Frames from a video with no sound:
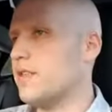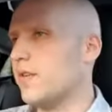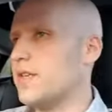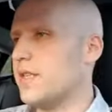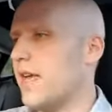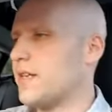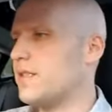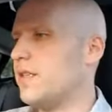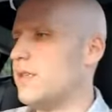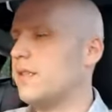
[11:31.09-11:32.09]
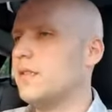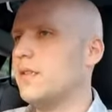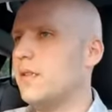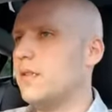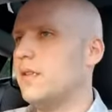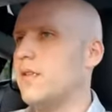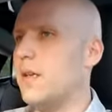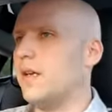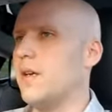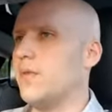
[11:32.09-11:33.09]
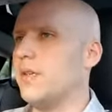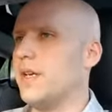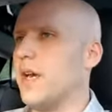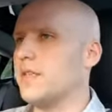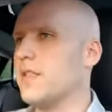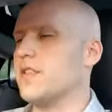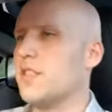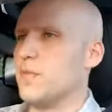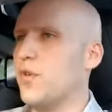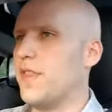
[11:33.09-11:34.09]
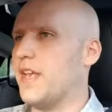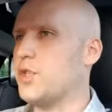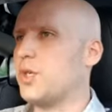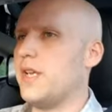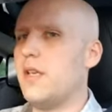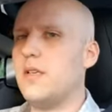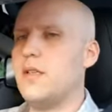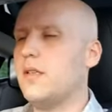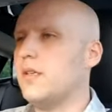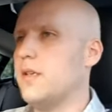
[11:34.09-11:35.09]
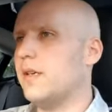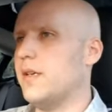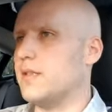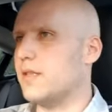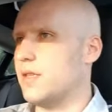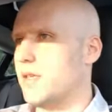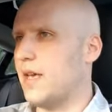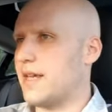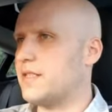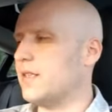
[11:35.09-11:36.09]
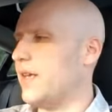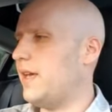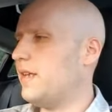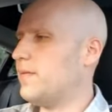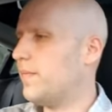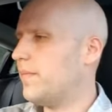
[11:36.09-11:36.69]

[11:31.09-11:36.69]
so here's the exit. Really nice and smooth entry into the exit lane.